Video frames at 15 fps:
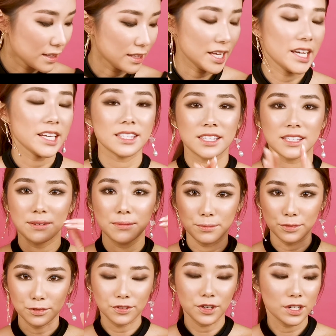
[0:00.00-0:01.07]
Let's
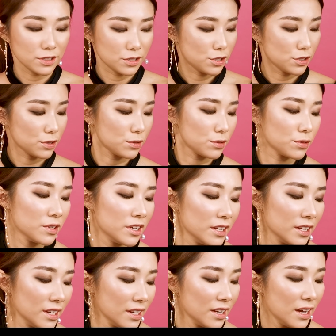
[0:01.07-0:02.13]
move on to
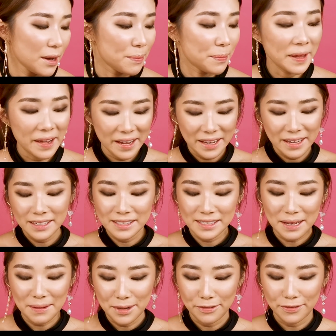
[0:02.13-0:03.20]
applying
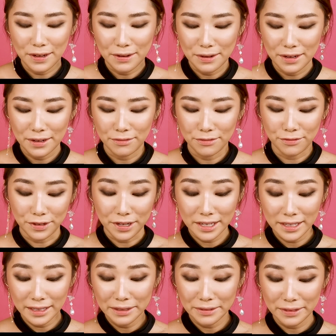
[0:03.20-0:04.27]
some of our
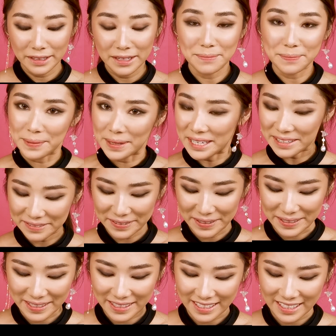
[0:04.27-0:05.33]
really big
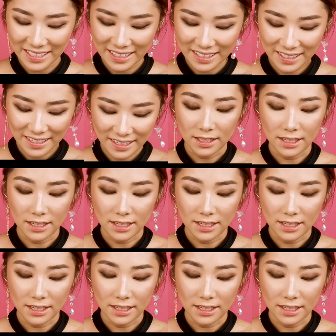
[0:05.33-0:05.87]
falsies.